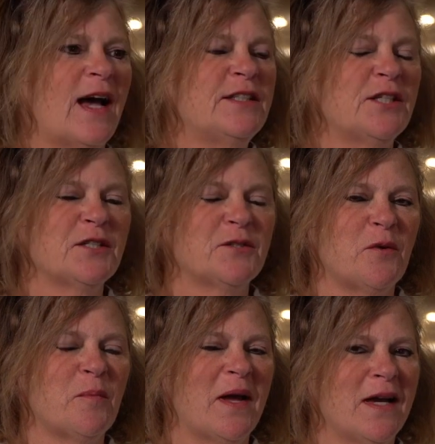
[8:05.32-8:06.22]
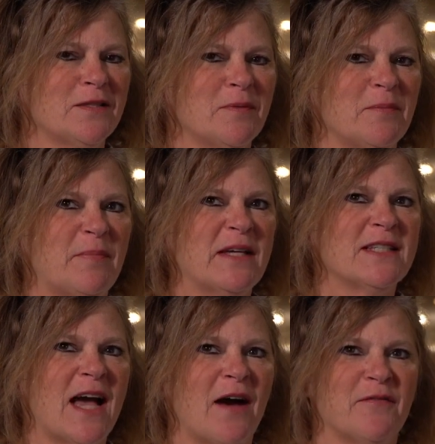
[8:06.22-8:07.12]
I just told my husband, best
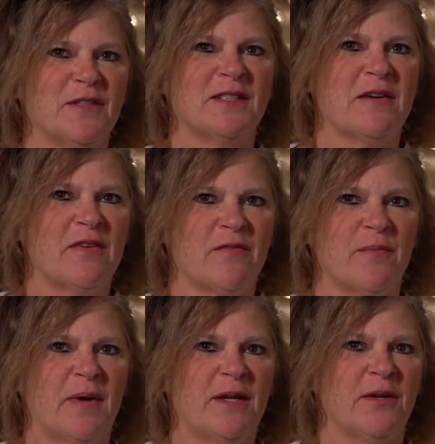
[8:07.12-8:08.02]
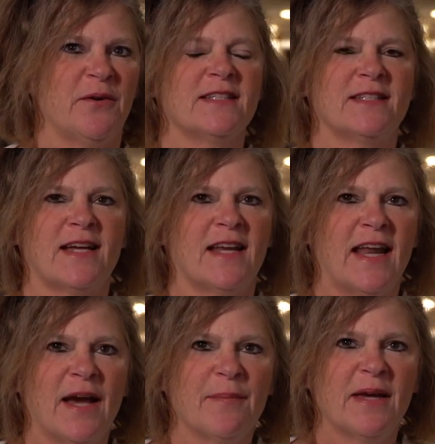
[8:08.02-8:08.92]
conference I've ever been to. It's
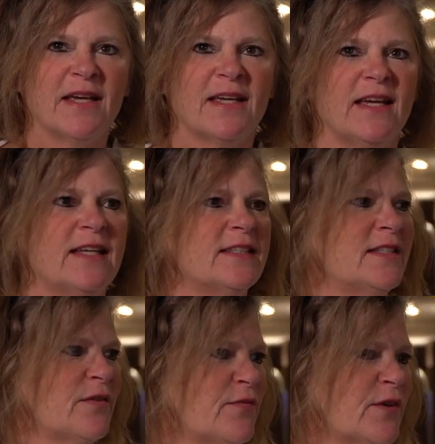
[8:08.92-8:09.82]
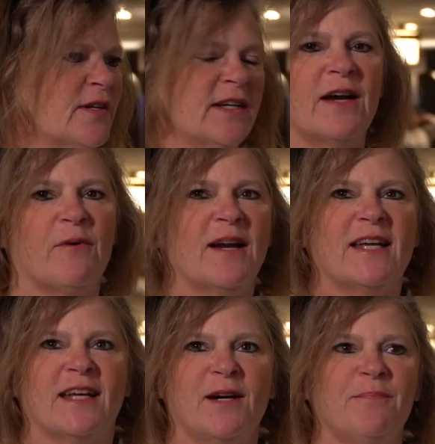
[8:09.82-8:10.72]
dynamic. It's different. I want to
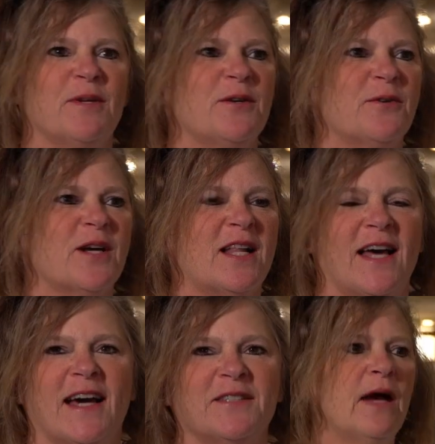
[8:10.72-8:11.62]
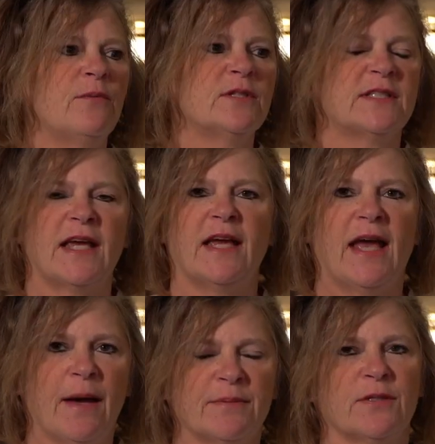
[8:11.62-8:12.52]
get up and go to class. I would say
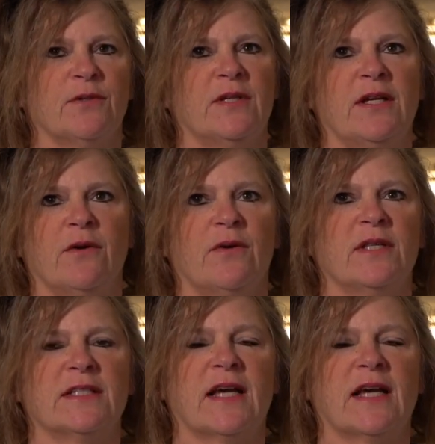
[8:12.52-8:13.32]
absolutely go to this